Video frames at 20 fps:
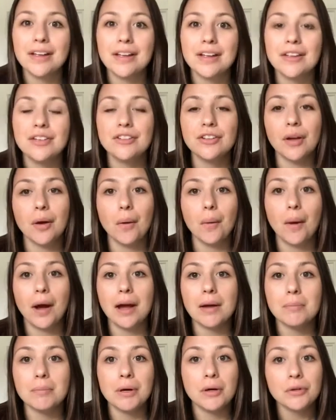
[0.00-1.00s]
So I
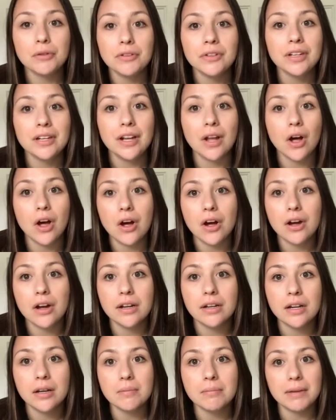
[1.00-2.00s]
posted
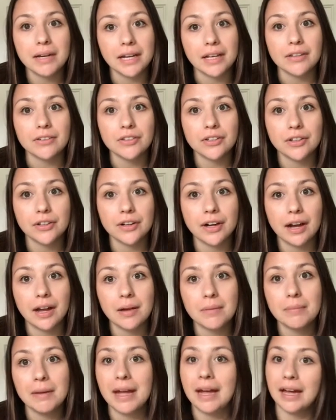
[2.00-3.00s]
on my
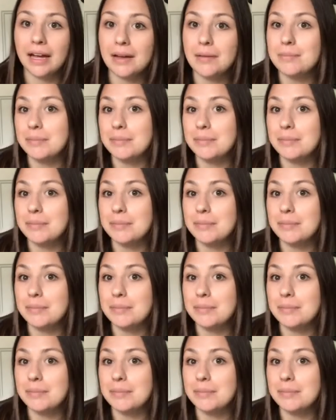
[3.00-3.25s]
Instagram at